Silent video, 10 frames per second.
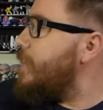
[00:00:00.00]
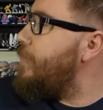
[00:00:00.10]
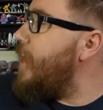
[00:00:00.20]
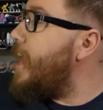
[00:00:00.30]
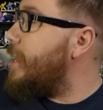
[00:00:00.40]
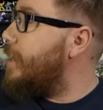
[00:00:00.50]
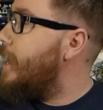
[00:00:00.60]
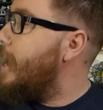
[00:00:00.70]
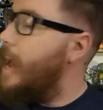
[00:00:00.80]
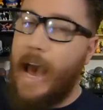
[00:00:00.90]
Then,
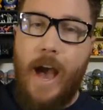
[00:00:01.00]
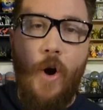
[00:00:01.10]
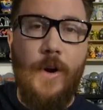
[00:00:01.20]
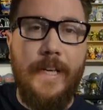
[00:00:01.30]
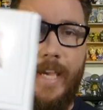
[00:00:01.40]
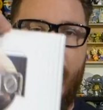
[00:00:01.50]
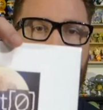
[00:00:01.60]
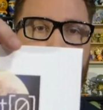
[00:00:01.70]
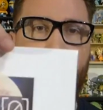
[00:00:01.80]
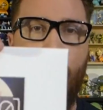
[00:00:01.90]
our
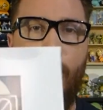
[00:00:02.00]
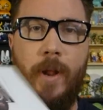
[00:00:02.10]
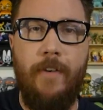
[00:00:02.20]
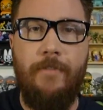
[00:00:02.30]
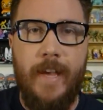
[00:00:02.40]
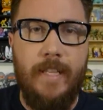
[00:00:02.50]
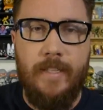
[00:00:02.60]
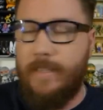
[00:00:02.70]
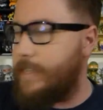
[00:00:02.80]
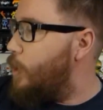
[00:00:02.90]
game code,
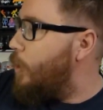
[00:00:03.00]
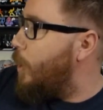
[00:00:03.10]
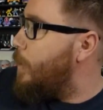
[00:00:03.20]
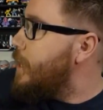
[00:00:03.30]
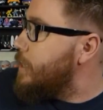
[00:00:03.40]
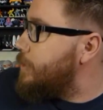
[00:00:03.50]
Event Zero.